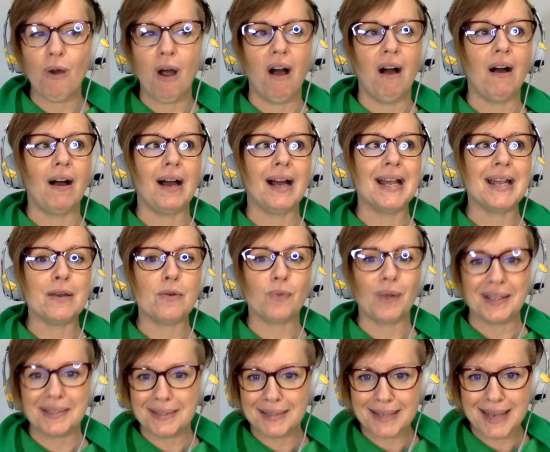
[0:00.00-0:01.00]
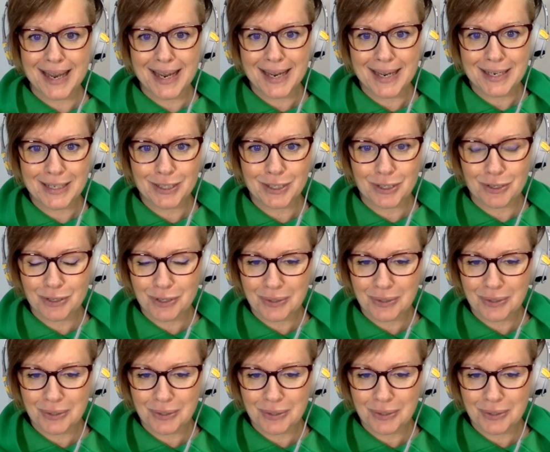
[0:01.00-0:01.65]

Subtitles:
on Wednesday, June